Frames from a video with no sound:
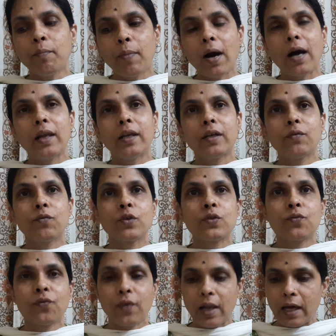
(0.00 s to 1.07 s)
pilot, was
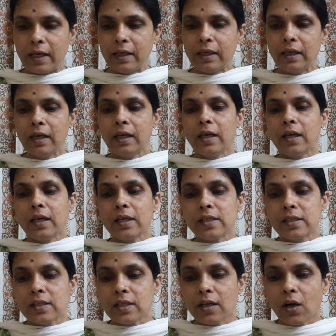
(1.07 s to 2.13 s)
flying his
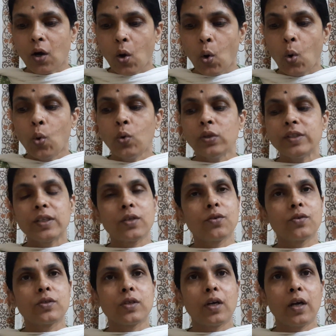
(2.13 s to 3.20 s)
old
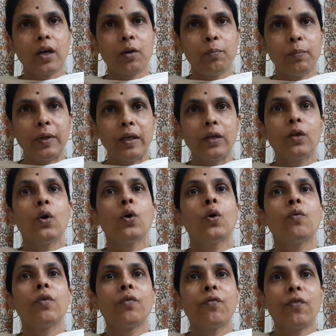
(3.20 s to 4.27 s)
Dakota airplane
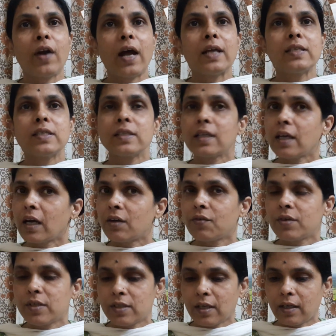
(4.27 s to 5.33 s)
over France's
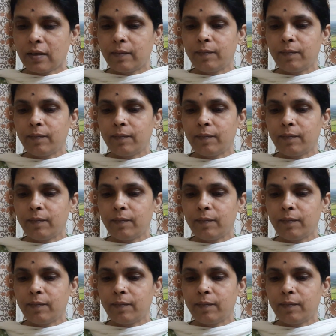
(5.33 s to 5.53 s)
countryside.